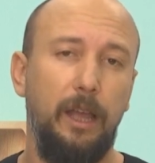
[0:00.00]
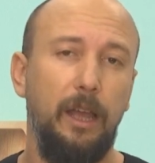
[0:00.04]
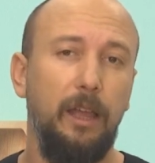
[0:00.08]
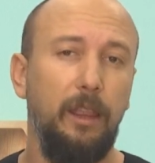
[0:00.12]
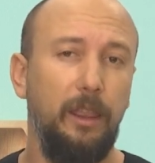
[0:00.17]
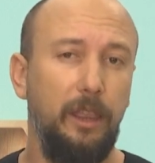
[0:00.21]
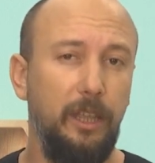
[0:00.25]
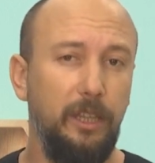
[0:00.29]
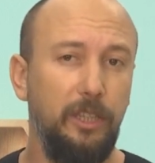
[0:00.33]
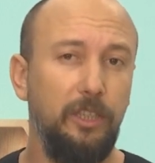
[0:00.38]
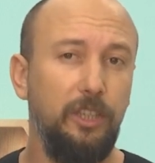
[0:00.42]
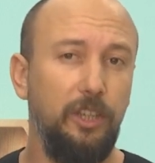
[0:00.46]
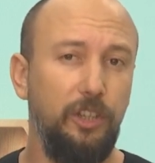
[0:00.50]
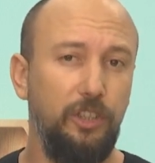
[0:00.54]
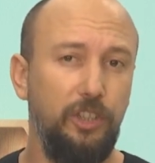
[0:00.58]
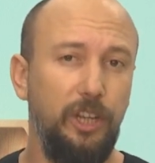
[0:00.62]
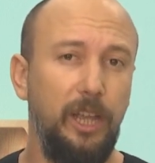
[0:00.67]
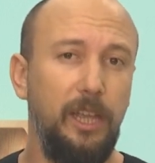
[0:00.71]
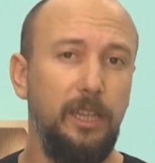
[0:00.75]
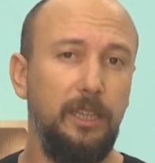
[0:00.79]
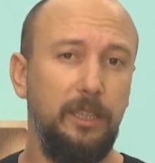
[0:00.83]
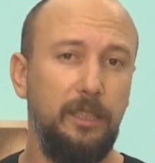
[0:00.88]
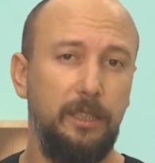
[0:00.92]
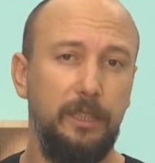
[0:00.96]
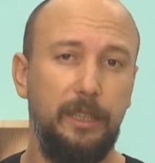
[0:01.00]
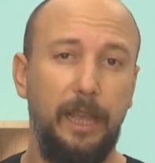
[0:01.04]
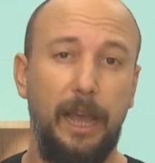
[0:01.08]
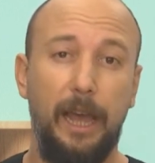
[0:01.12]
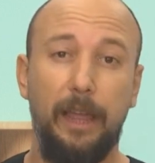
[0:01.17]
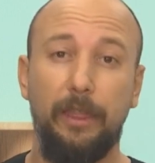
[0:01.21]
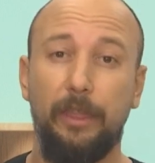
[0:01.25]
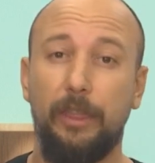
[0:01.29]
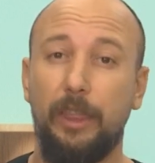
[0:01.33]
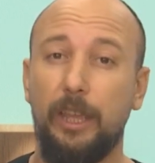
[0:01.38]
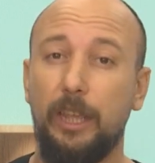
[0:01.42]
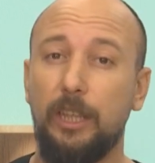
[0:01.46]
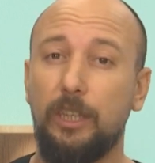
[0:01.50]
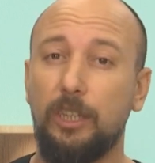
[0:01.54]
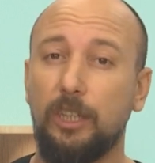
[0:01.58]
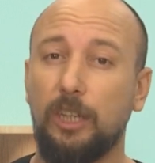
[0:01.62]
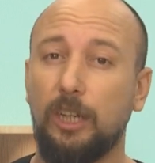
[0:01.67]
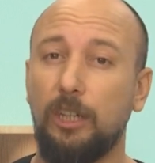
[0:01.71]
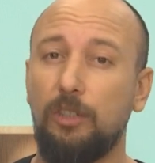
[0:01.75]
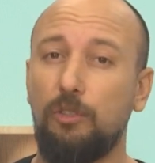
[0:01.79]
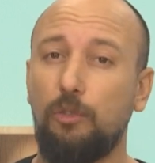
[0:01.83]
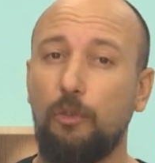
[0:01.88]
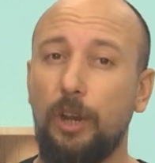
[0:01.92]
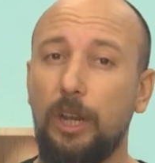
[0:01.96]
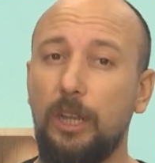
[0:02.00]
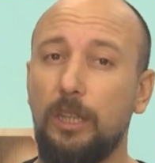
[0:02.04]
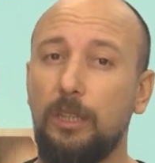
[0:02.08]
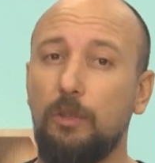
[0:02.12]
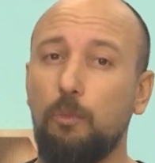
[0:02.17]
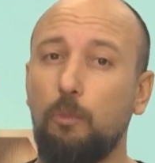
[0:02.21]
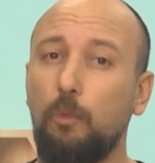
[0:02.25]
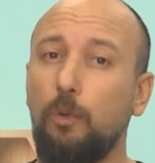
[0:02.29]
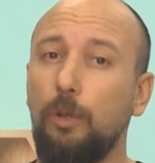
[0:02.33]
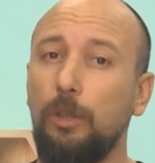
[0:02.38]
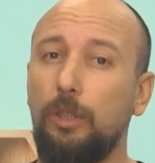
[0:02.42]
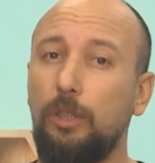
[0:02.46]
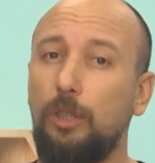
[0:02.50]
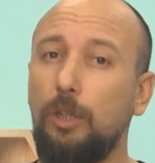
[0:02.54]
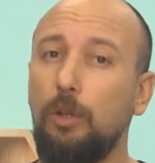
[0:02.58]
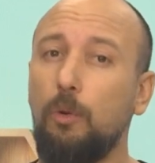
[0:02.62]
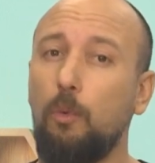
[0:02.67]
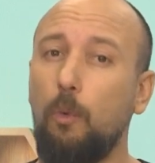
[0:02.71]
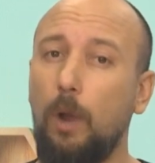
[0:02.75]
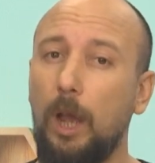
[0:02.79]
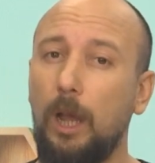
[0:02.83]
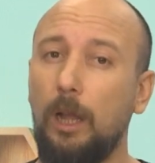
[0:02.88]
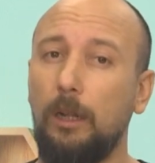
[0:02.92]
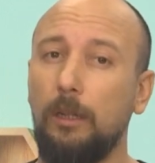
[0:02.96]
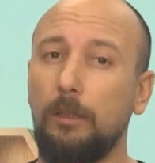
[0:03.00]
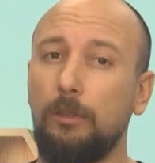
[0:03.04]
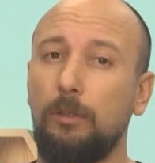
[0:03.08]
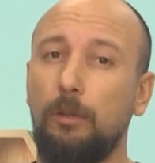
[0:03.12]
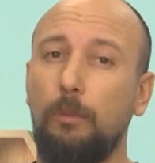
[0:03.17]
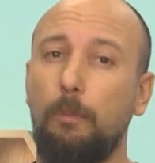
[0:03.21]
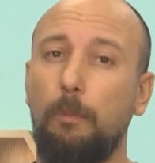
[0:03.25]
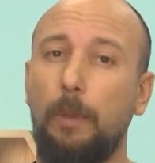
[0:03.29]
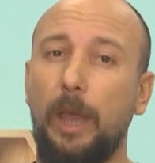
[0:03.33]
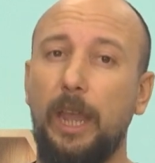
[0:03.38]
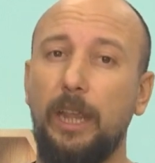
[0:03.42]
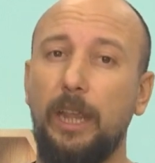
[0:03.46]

This suggests that these countries would do well to pay